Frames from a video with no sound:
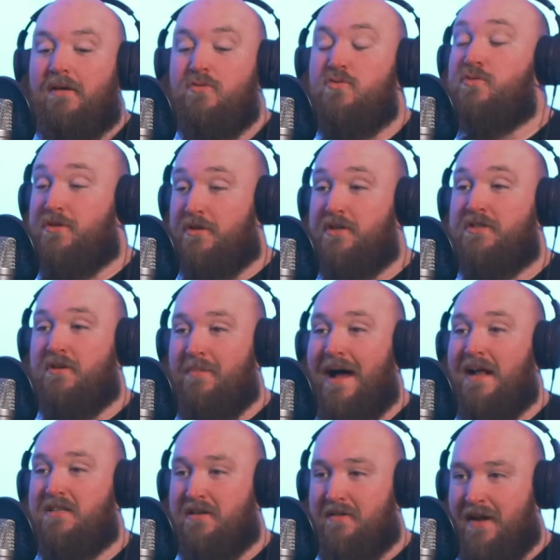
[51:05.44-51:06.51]
it's also good to
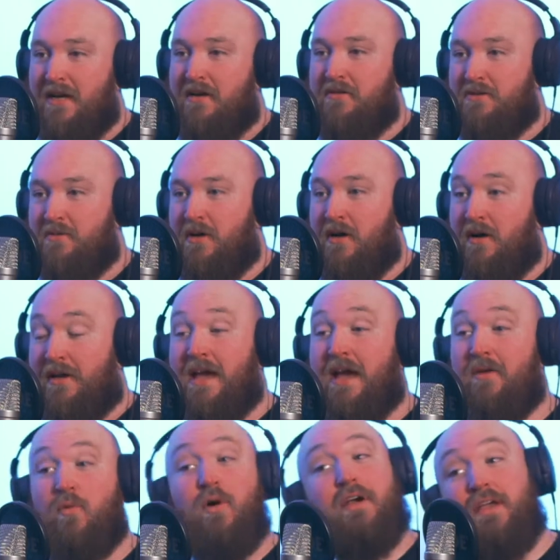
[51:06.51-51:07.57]
match their anger as well.
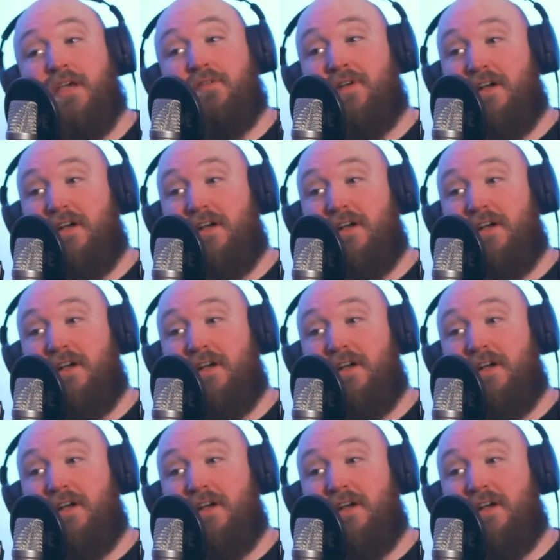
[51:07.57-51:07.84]
Again, working in